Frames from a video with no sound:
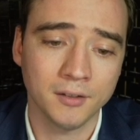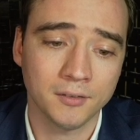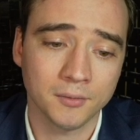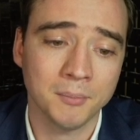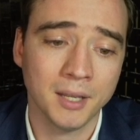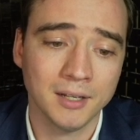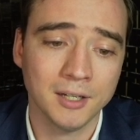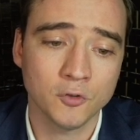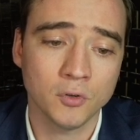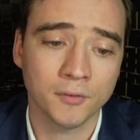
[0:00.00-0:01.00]
mainly
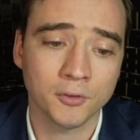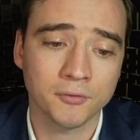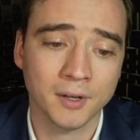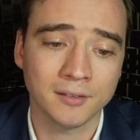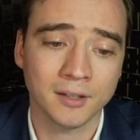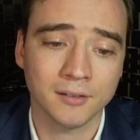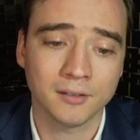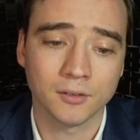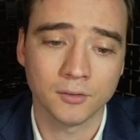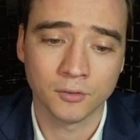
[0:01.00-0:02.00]
due of the fact that
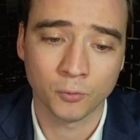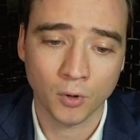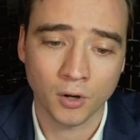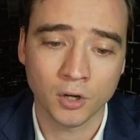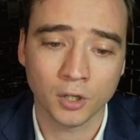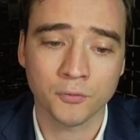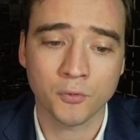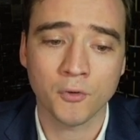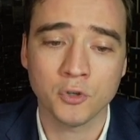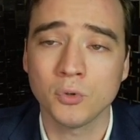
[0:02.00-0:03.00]
a lot of
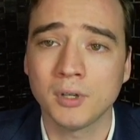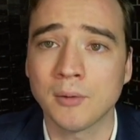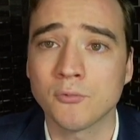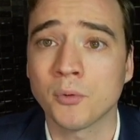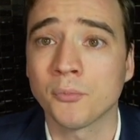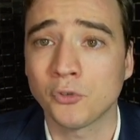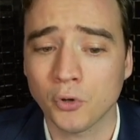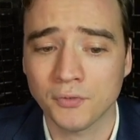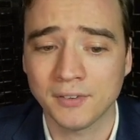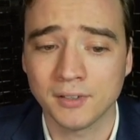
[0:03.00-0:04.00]
revenue came from
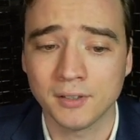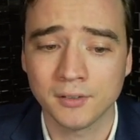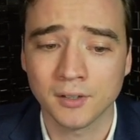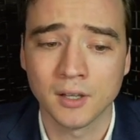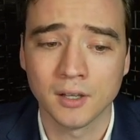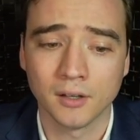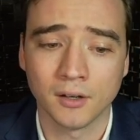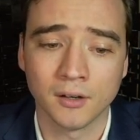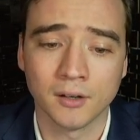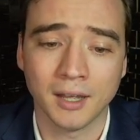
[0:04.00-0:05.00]
services
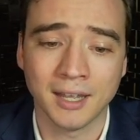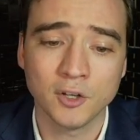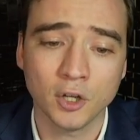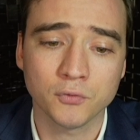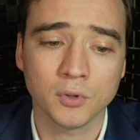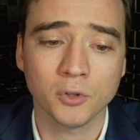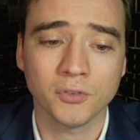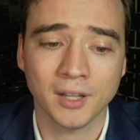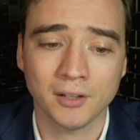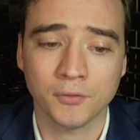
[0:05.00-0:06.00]
and not from the
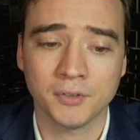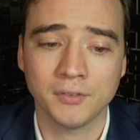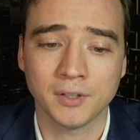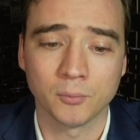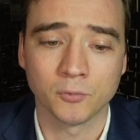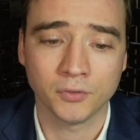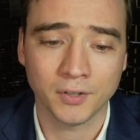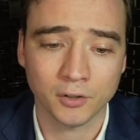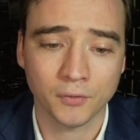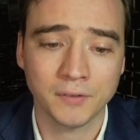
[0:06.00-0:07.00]
sales of system. The
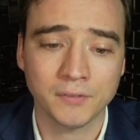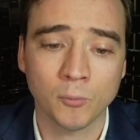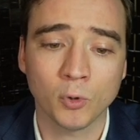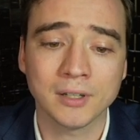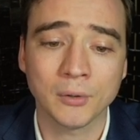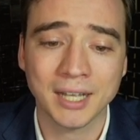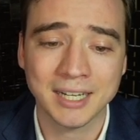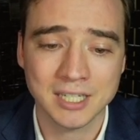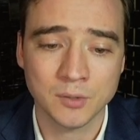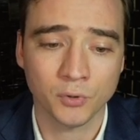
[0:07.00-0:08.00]
sales of system went down
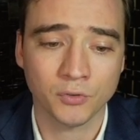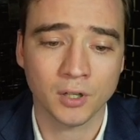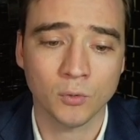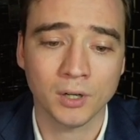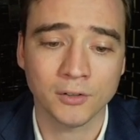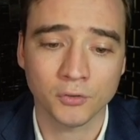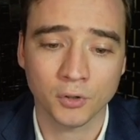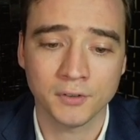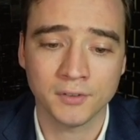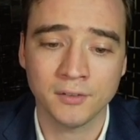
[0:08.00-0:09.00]
19%, while the
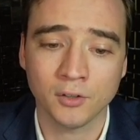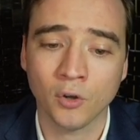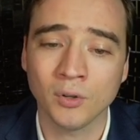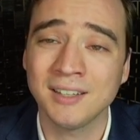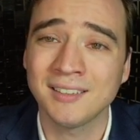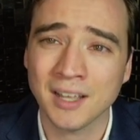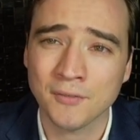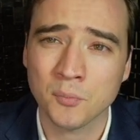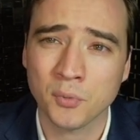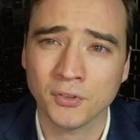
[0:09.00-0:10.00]
services only
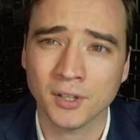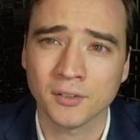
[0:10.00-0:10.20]
7%